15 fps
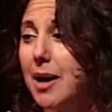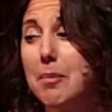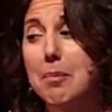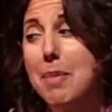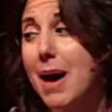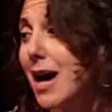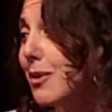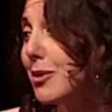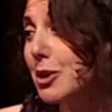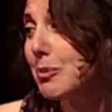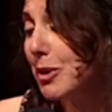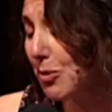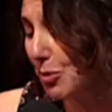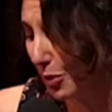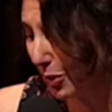I'm bound to
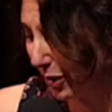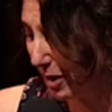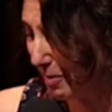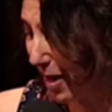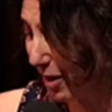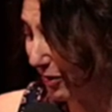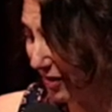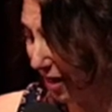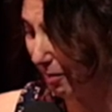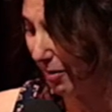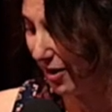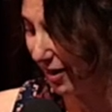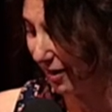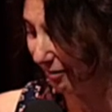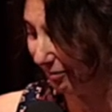be worried about
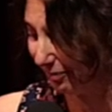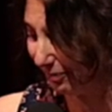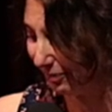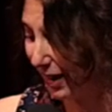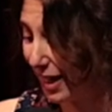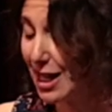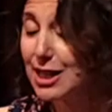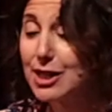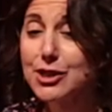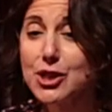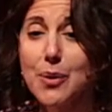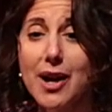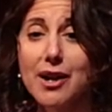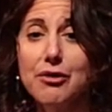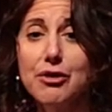something.
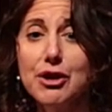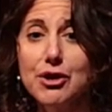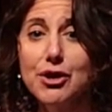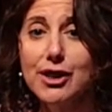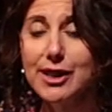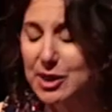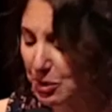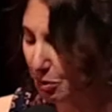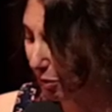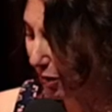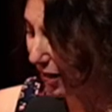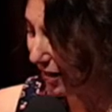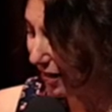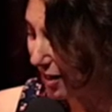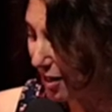So every early
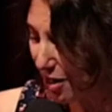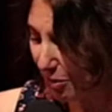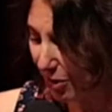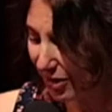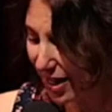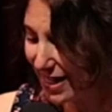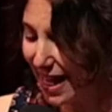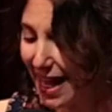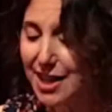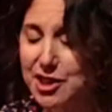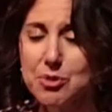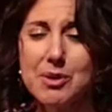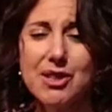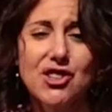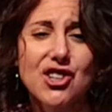spring, when they
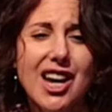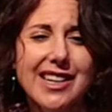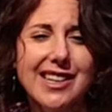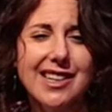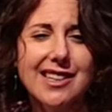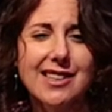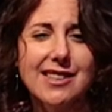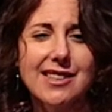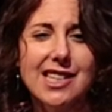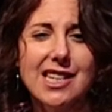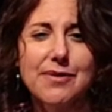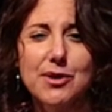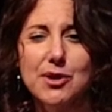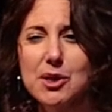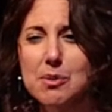catch me checking to
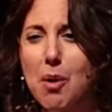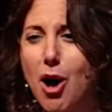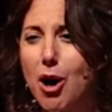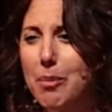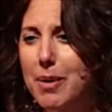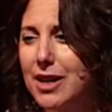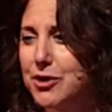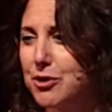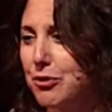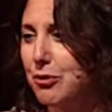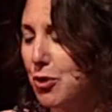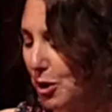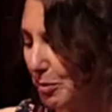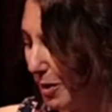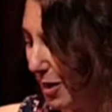see if the small buds are
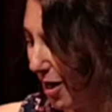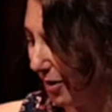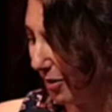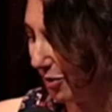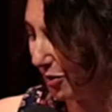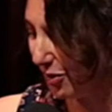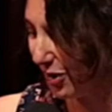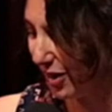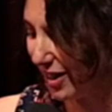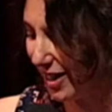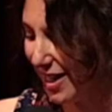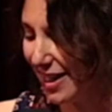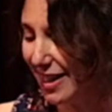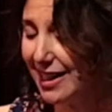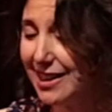forming on the
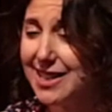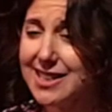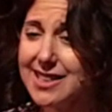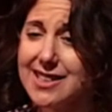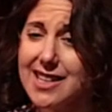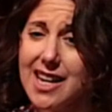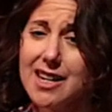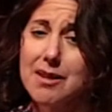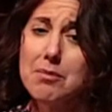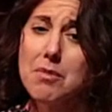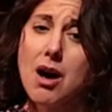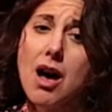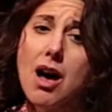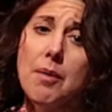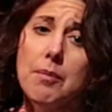tree, they say,
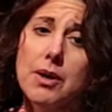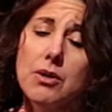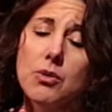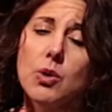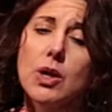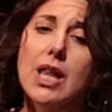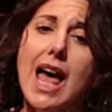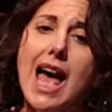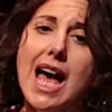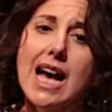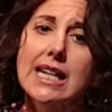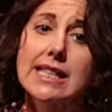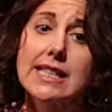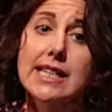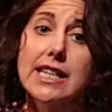Mom,
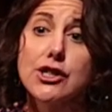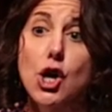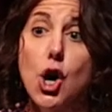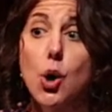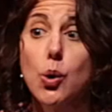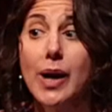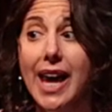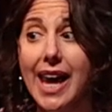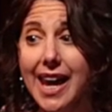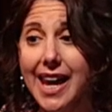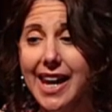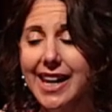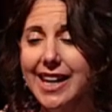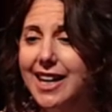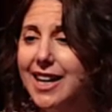relax. It's
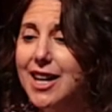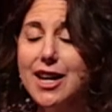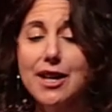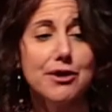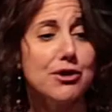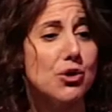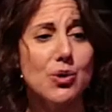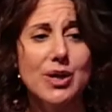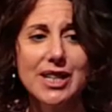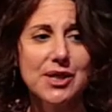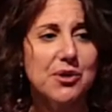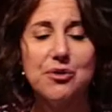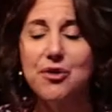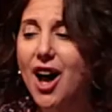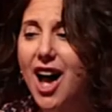okay. The tree
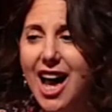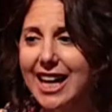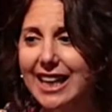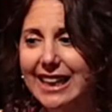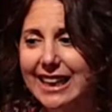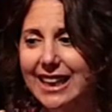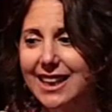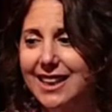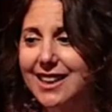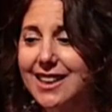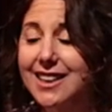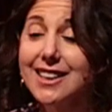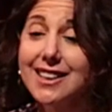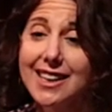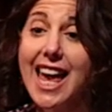is fine.
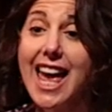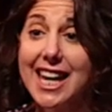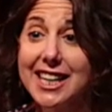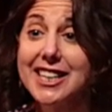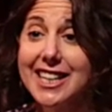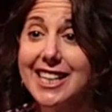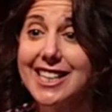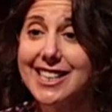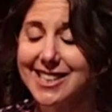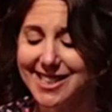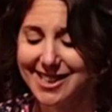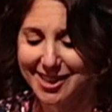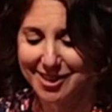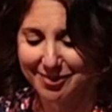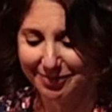And it
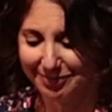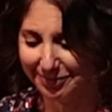is.